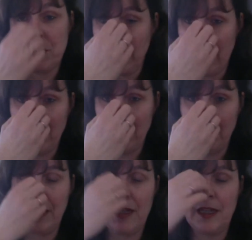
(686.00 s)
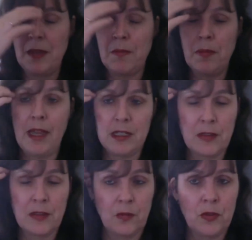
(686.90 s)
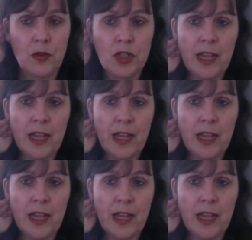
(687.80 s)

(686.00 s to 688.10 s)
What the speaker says: will have a big impact in the future.